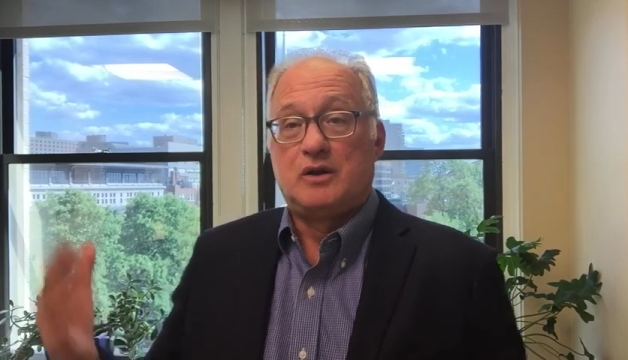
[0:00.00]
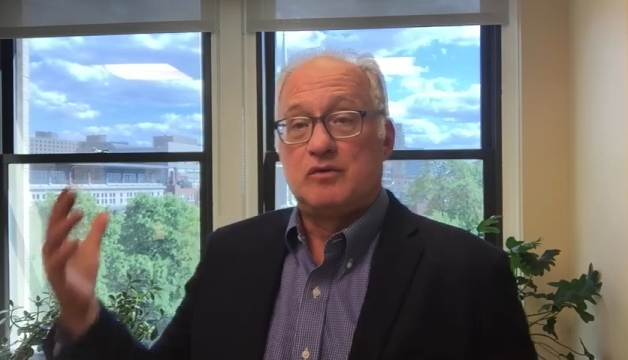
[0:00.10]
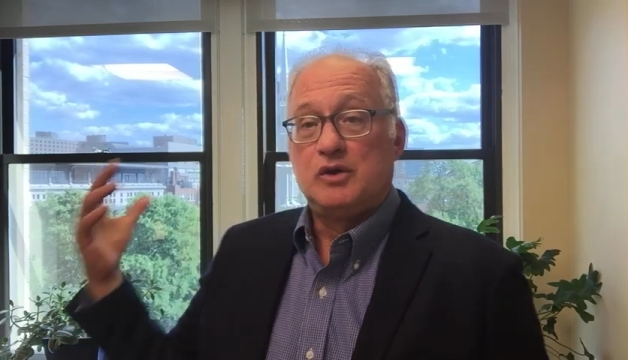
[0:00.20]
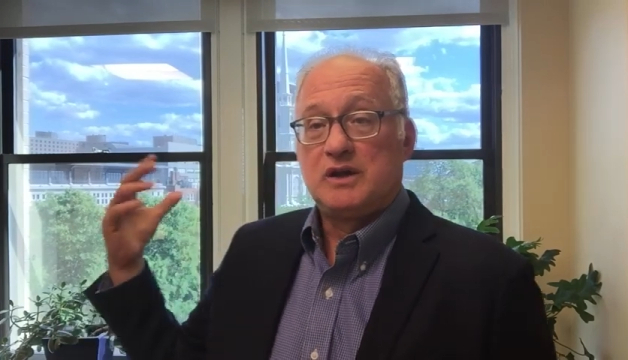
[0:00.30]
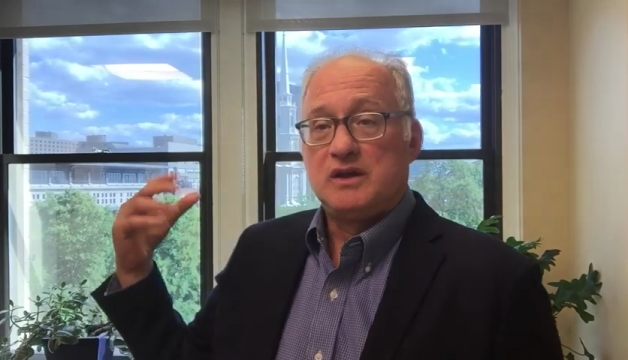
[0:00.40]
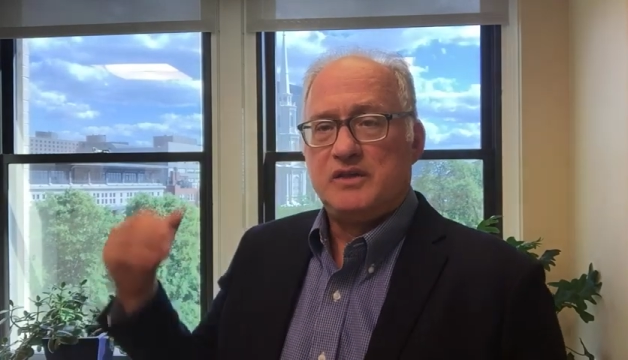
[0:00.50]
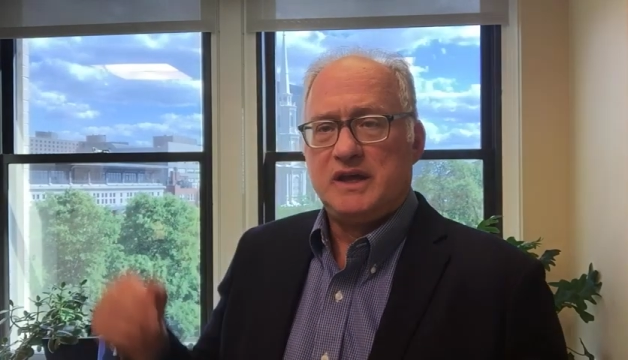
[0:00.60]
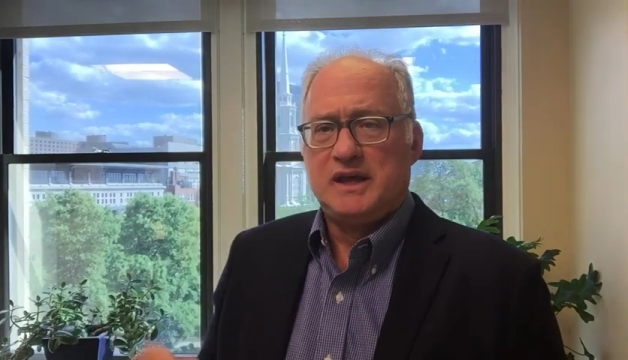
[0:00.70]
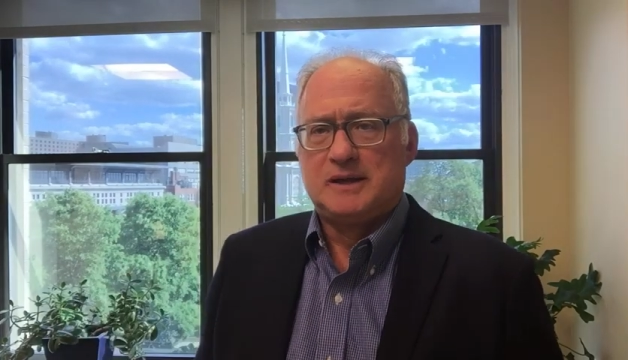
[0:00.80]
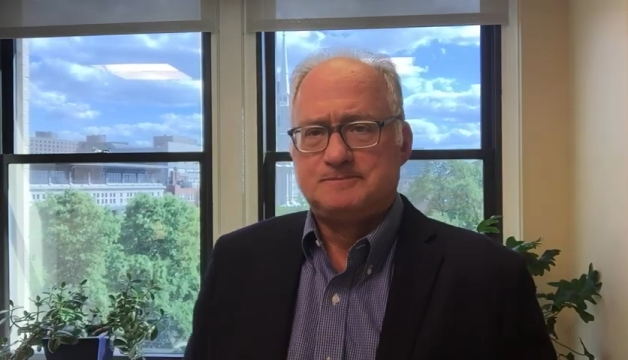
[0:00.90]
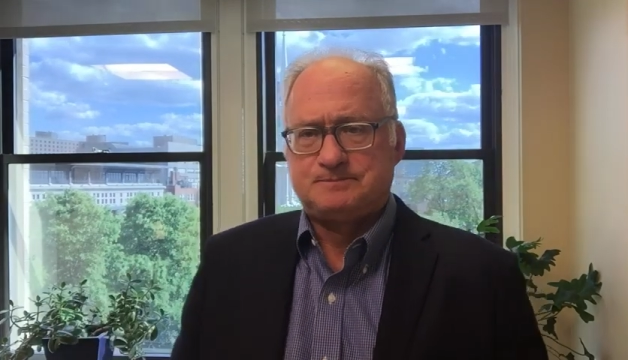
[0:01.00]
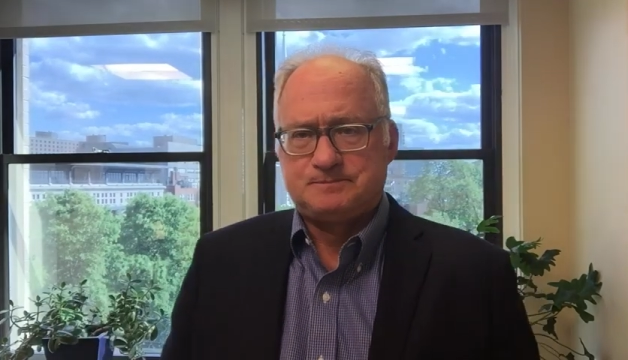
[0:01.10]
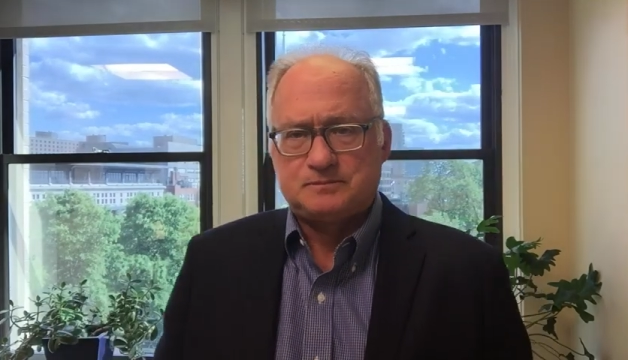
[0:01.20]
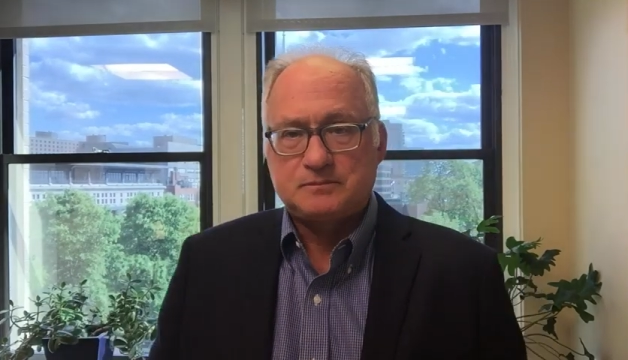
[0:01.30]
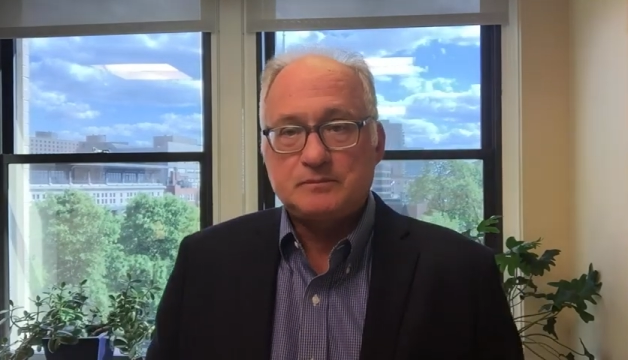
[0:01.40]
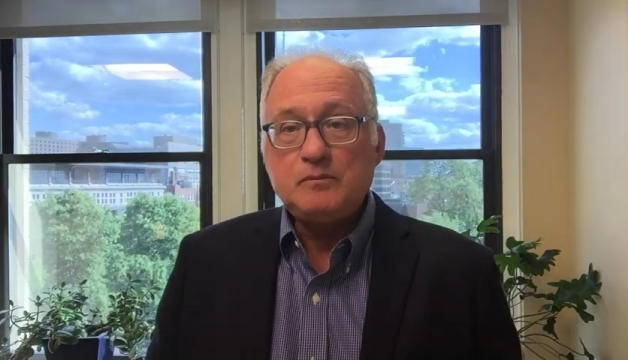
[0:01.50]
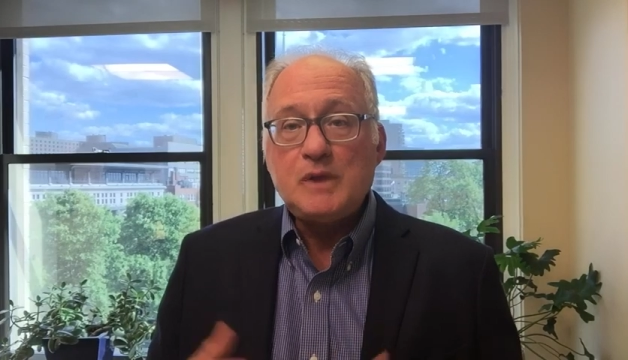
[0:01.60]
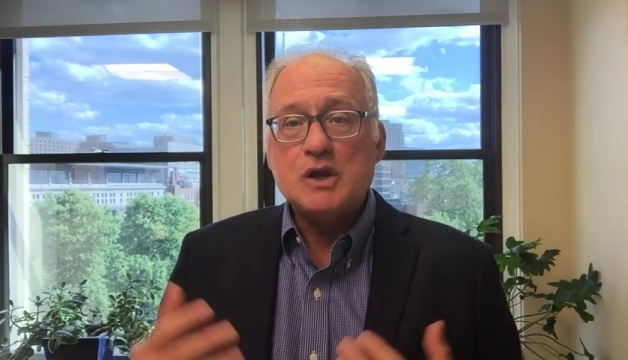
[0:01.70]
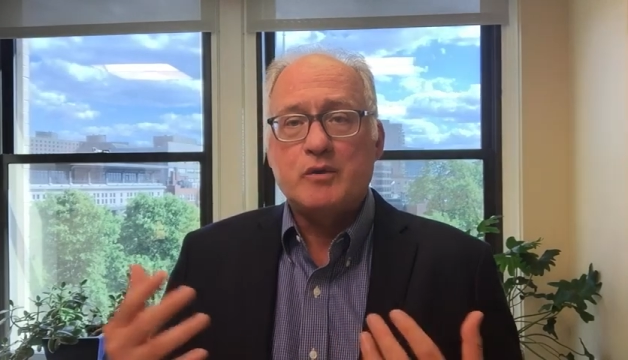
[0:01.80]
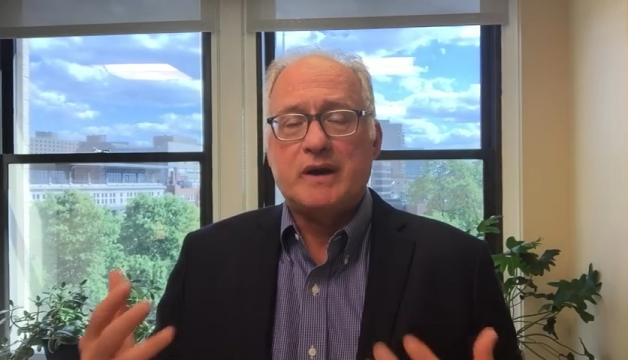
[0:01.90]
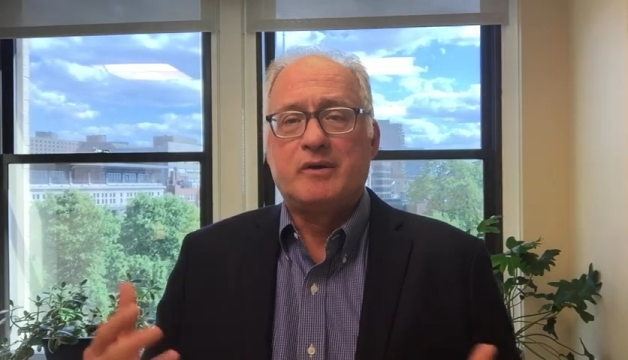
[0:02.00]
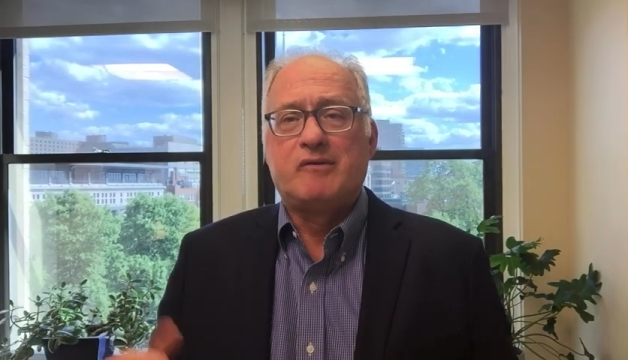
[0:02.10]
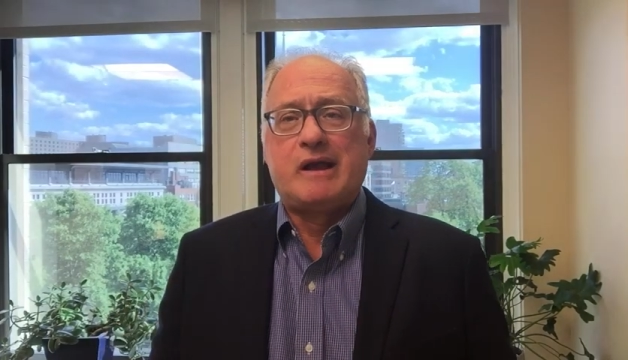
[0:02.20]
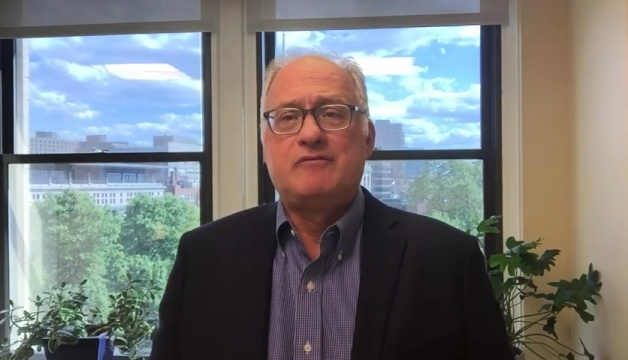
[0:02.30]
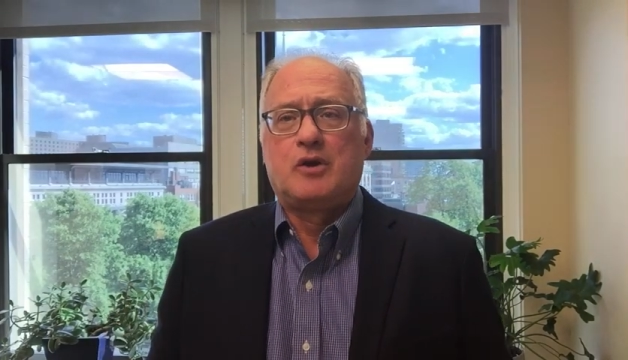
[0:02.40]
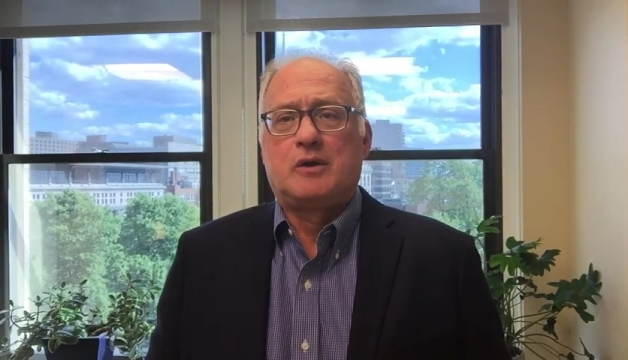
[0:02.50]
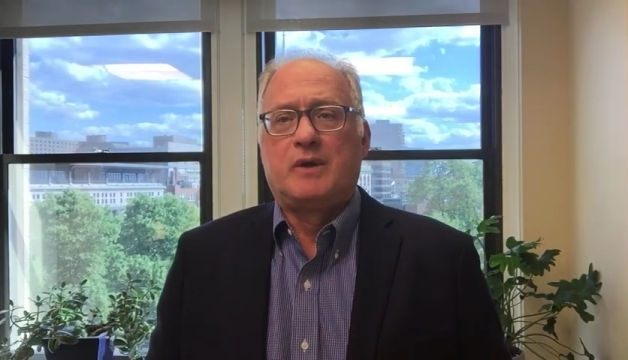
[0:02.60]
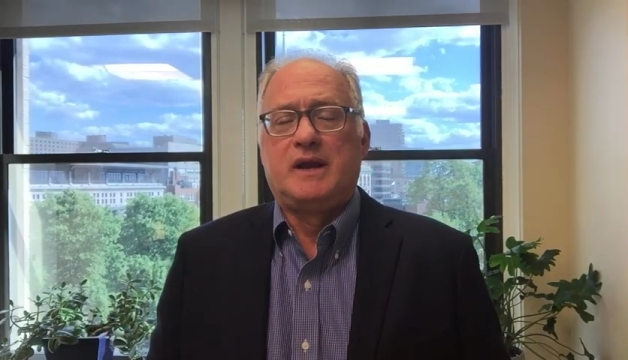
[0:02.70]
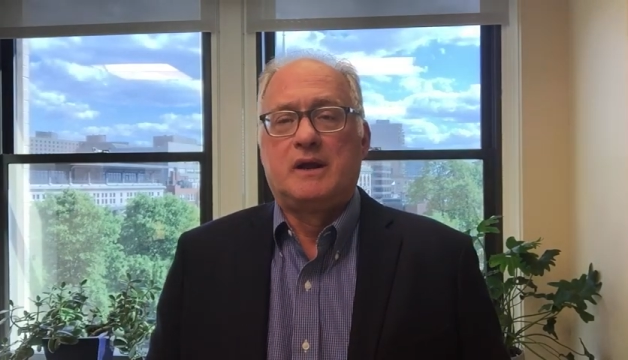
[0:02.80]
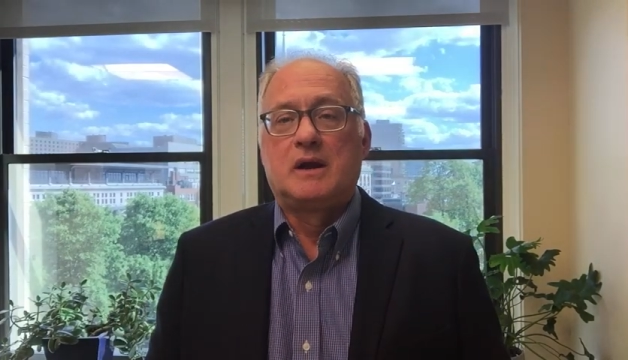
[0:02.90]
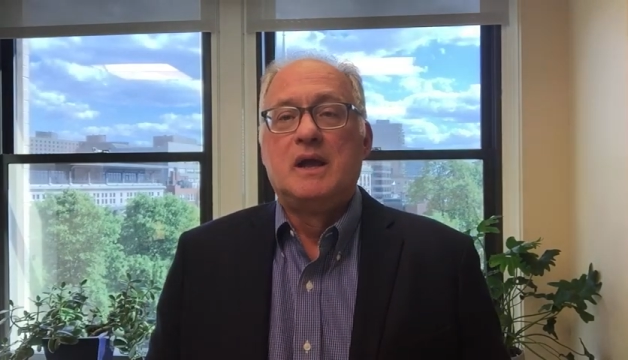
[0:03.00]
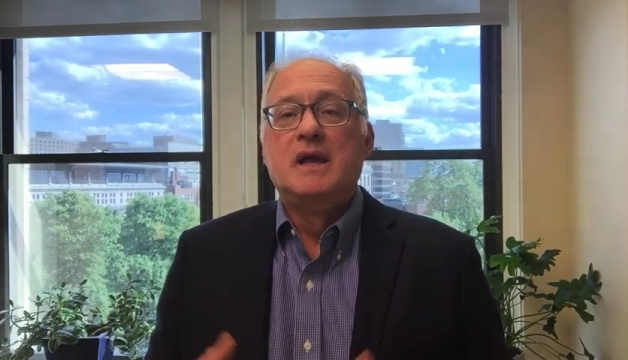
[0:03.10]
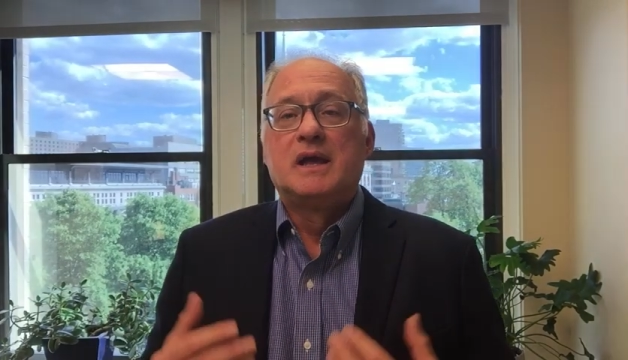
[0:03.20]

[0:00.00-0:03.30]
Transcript: overlooking the um, Granary Graveyard right here.